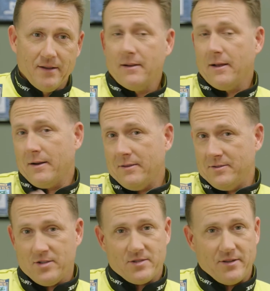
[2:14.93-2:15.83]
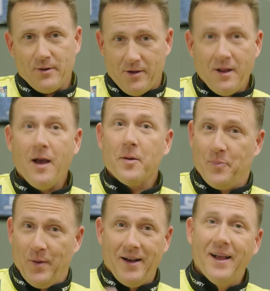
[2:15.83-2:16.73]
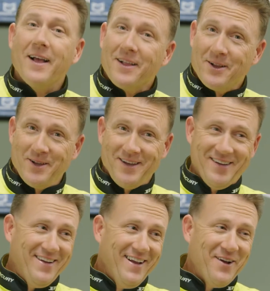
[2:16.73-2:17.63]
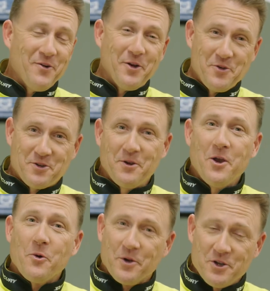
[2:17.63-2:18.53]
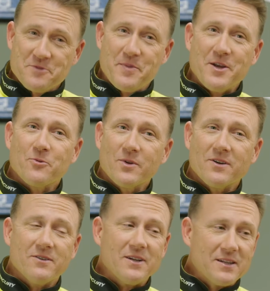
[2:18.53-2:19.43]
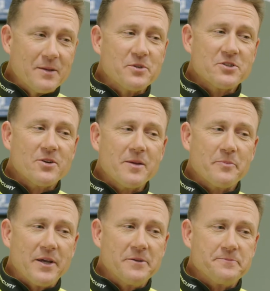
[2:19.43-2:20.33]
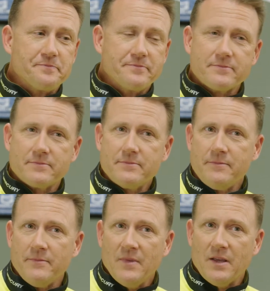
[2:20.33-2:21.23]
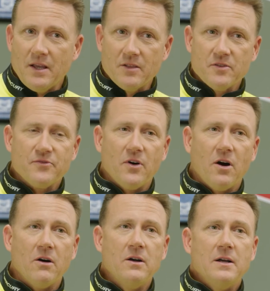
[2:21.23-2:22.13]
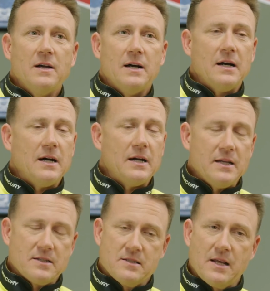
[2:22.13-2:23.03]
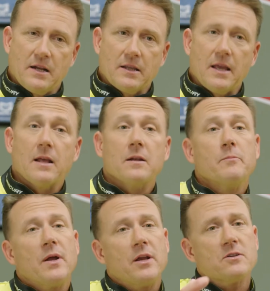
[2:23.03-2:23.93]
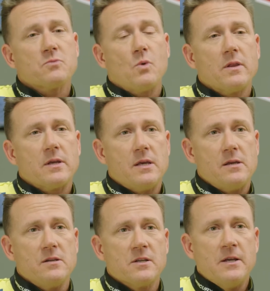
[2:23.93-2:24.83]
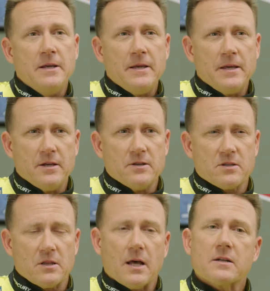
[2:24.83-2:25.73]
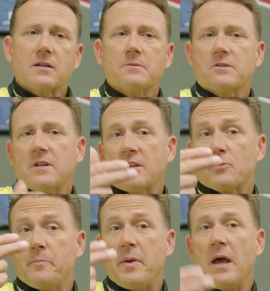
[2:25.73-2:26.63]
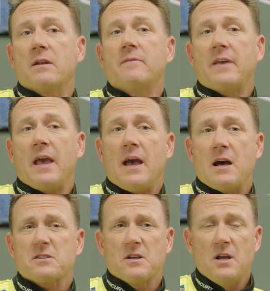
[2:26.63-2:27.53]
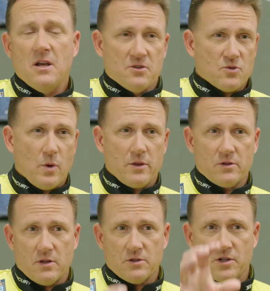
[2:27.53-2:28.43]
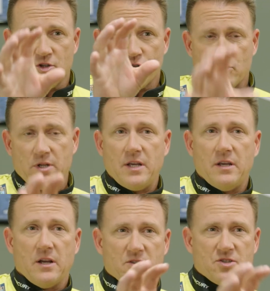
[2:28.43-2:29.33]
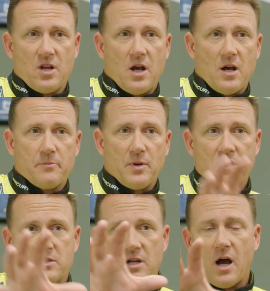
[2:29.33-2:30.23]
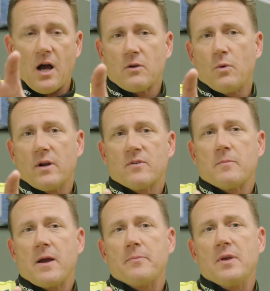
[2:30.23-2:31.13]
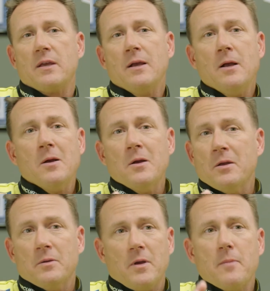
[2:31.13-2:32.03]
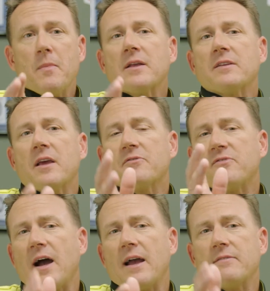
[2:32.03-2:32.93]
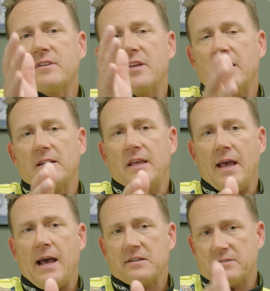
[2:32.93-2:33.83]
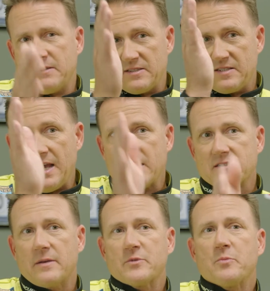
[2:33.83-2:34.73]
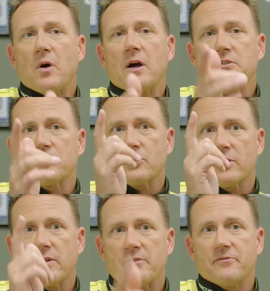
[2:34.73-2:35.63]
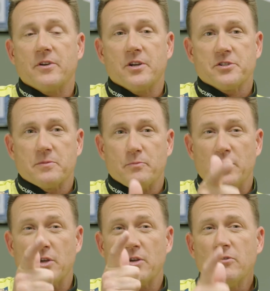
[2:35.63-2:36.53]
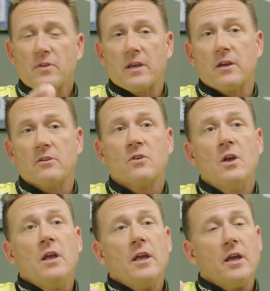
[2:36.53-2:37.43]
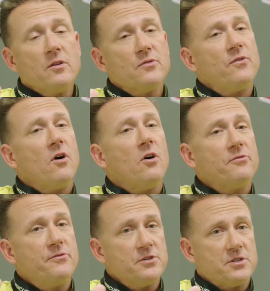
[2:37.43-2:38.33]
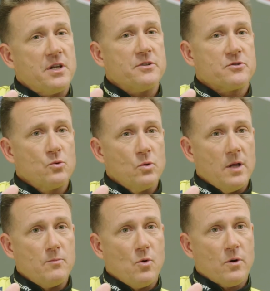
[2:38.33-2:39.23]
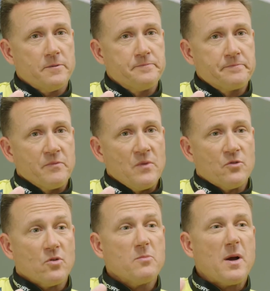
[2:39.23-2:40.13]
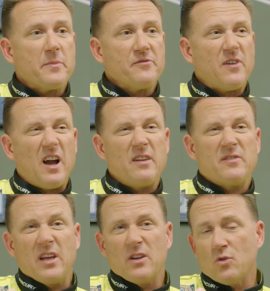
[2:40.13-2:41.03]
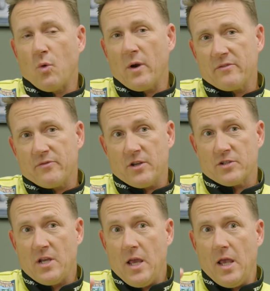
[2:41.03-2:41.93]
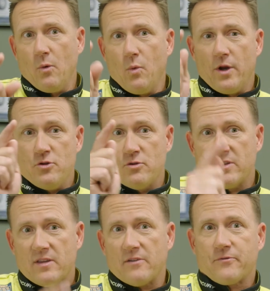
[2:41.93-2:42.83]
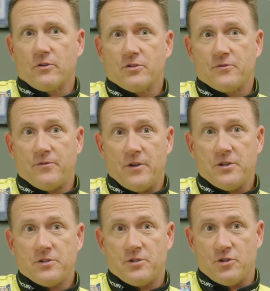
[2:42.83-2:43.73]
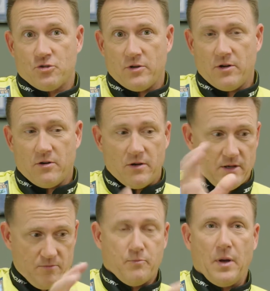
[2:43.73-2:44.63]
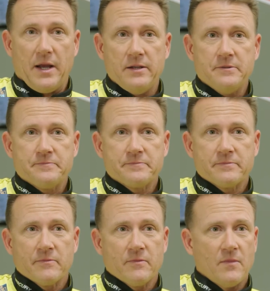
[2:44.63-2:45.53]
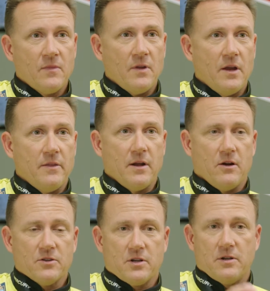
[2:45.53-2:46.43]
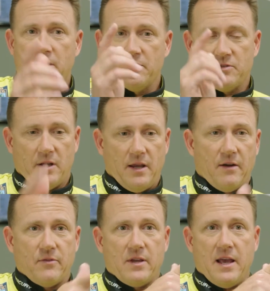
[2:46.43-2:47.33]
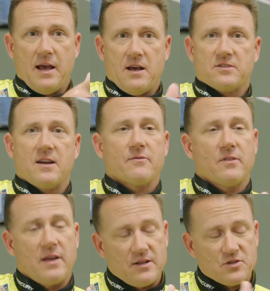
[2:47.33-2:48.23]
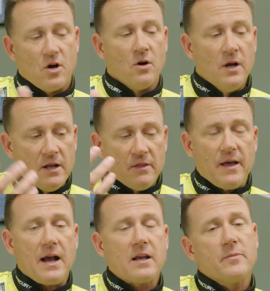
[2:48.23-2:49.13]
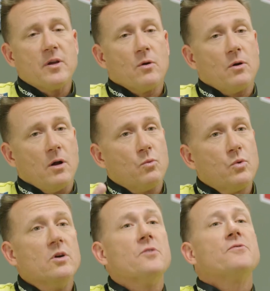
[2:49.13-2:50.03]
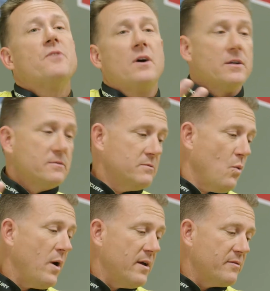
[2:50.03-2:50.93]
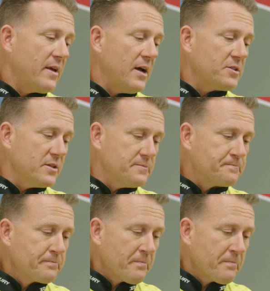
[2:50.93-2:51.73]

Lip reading: Not just on the road, but when you speed reel a lipless crankbait in the fall, it's deadly. But here's one of the keys, is a lot of times it takes repetitive cast. So whether there's a tree, a stump, a dock, whatever it might be, it might take 5 to 10 casts at the exact same spot to trigger that fish. But the good thing is, in the fall, fish tend to school up more. So there might be 5, 10, 20 fish. And when you get that first fish to trigger and bite, and then all of a sudden it's like every cast after that. So that can be a real fun way of catching them.